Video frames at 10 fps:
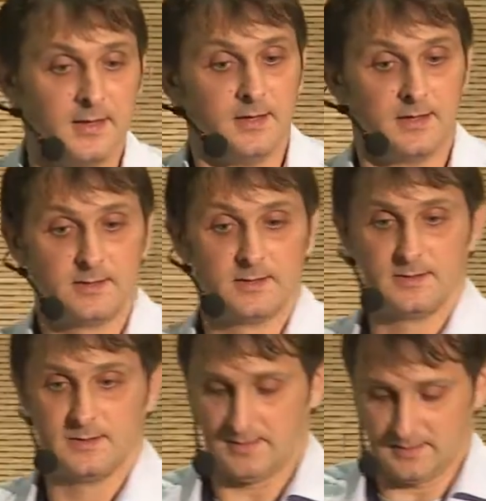
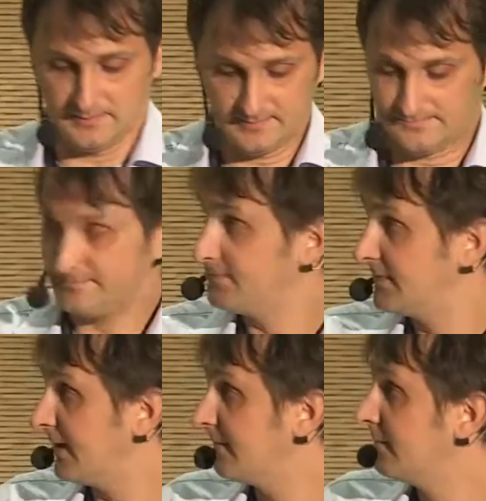And
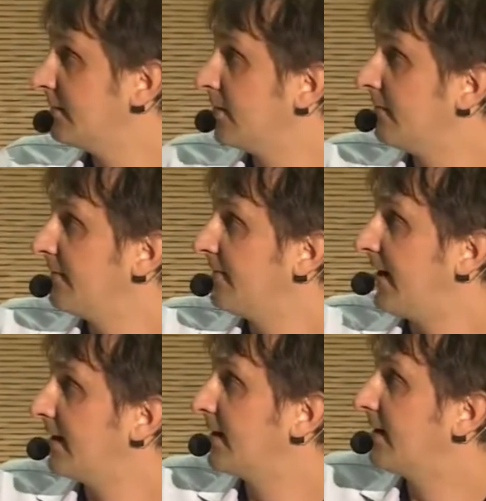then, we
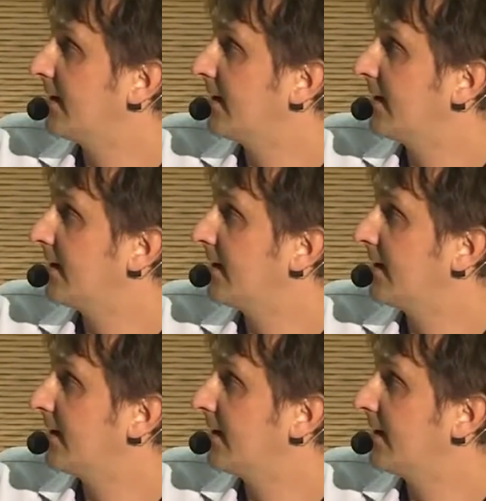finally